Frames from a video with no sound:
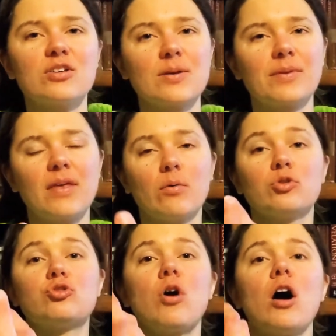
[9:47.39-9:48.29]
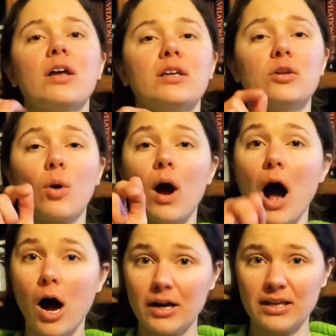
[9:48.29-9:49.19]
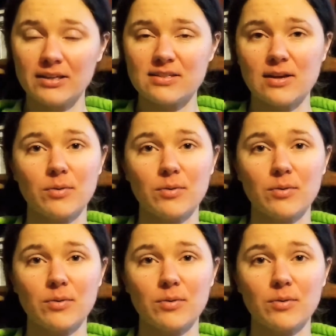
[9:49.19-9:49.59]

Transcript: something that will draw in your audience.